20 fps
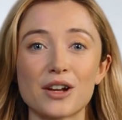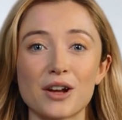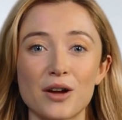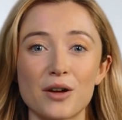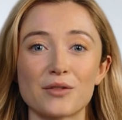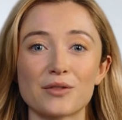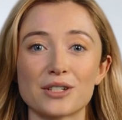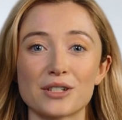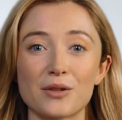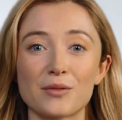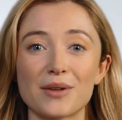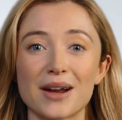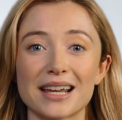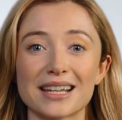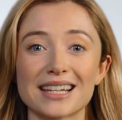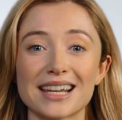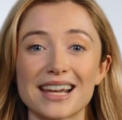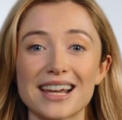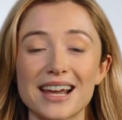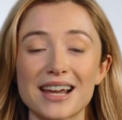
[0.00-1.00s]
only the right
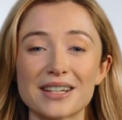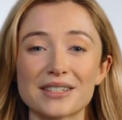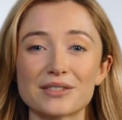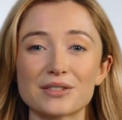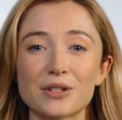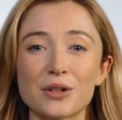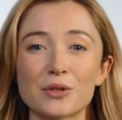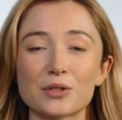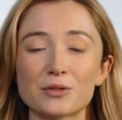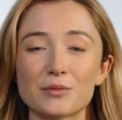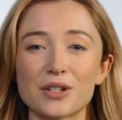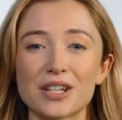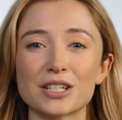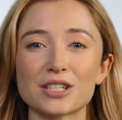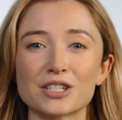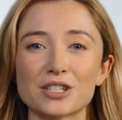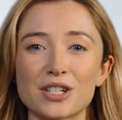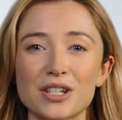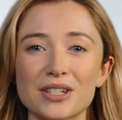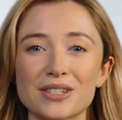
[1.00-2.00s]
data goes where it
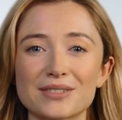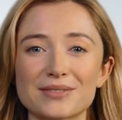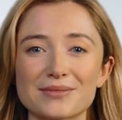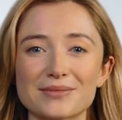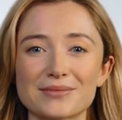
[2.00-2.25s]
should.